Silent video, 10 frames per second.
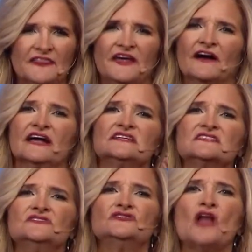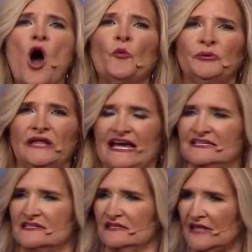There is no
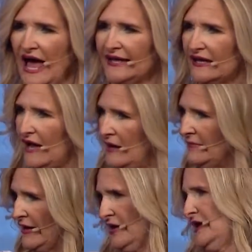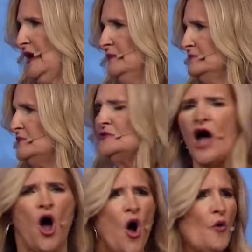place like America.
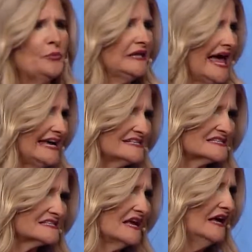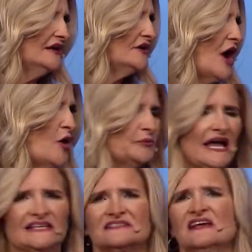No place. No
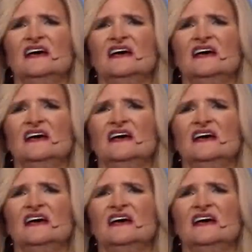place.